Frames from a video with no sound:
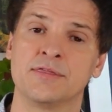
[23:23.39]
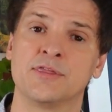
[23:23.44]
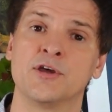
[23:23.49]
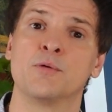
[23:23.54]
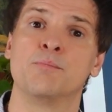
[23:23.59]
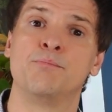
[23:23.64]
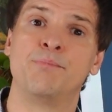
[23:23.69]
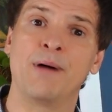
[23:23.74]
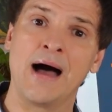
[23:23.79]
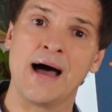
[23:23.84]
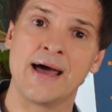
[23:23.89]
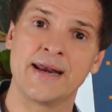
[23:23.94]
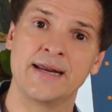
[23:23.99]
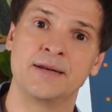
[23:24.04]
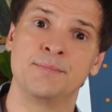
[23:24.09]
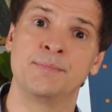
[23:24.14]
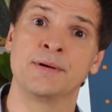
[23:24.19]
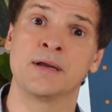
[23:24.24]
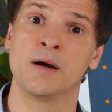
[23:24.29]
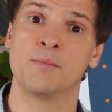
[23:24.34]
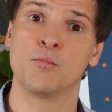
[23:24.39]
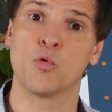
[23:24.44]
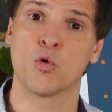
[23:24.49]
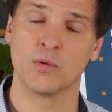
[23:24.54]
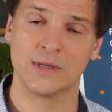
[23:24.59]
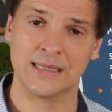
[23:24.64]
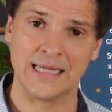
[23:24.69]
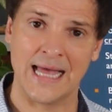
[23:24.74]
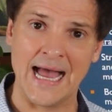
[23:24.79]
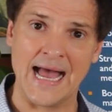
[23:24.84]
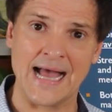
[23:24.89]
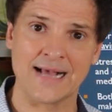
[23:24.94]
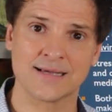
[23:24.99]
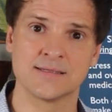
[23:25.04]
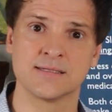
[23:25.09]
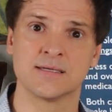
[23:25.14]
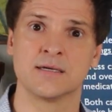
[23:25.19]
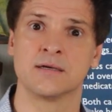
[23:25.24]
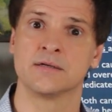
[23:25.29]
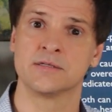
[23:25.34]
their body to become more
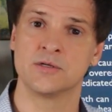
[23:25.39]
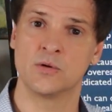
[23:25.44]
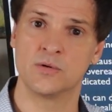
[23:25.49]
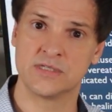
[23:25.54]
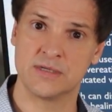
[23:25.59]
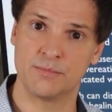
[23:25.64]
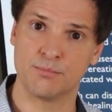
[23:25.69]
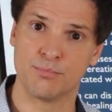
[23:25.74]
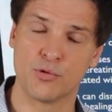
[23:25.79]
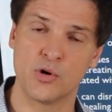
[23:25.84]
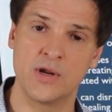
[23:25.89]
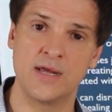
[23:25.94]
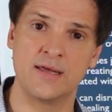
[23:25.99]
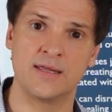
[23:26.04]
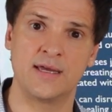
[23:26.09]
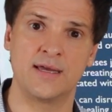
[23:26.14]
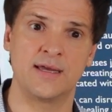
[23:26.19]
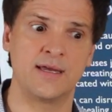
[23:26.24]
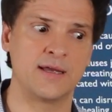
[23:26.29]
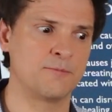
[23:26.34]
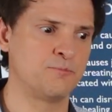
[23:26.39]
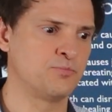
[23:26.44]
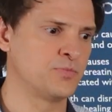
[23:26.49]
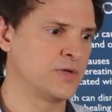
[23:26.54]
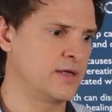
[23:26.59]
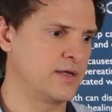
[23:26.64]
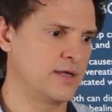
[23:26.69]
relaxed? So is it breathing?